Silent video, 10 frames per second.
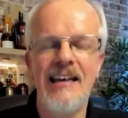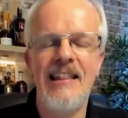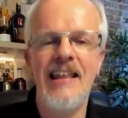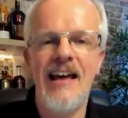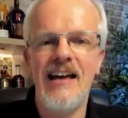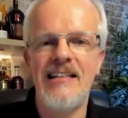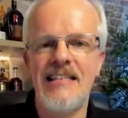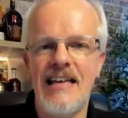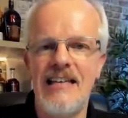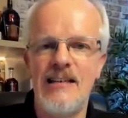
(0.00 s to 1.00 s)
They are
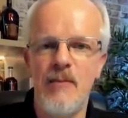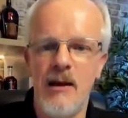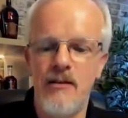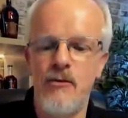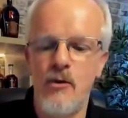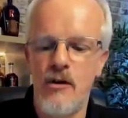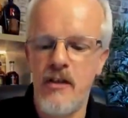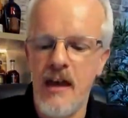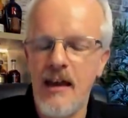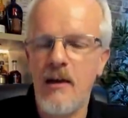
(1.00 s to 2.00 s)
designed to make folk
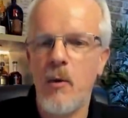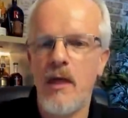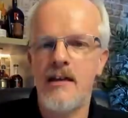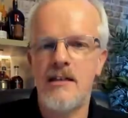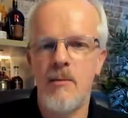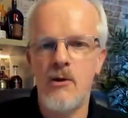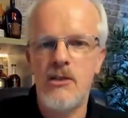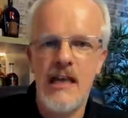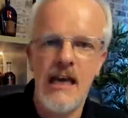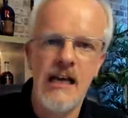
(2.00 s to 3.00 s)
think, whether it's about
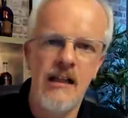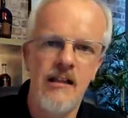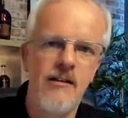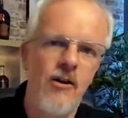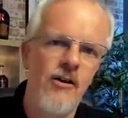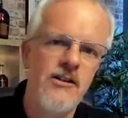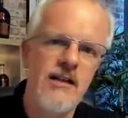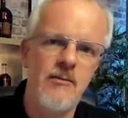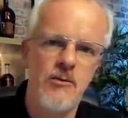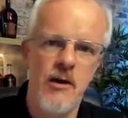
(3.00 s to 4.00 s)
scale,
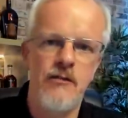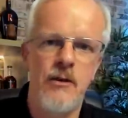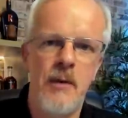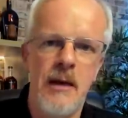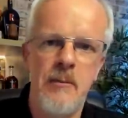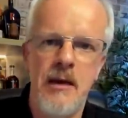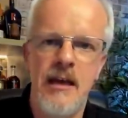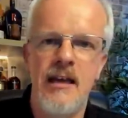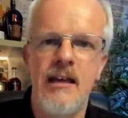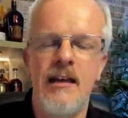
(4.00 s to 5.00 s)
concepts, whatever it might be.